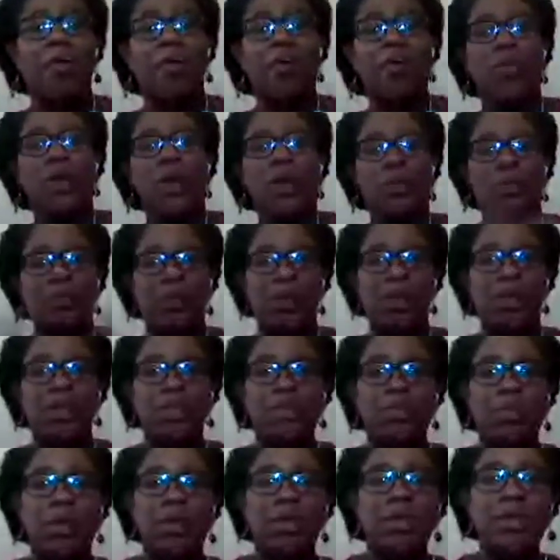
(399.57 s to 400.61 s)
We love our
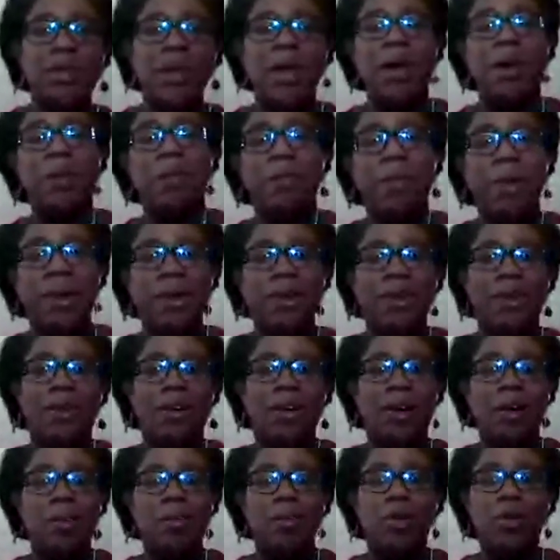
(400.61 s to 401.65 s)
husbands. But,
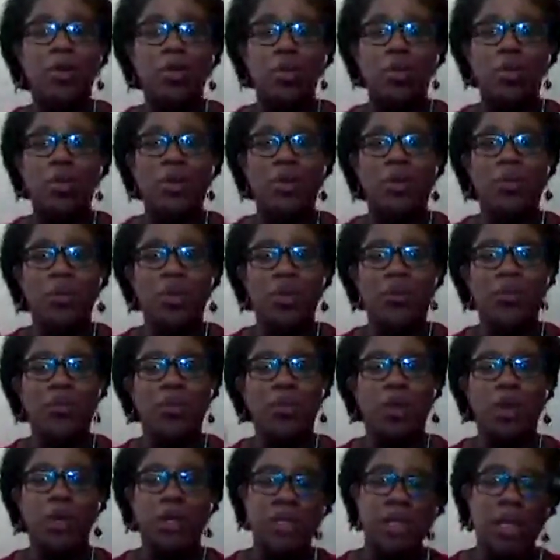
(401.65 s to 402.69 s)
you know, we
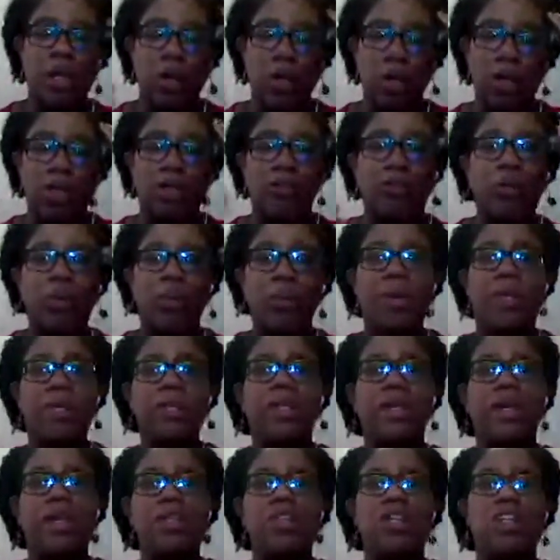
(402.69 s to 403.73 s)
focus, a lot of women
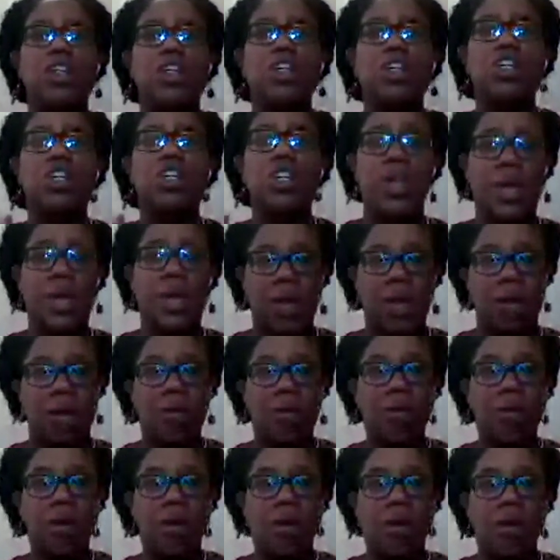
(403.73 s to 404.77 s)
tend to share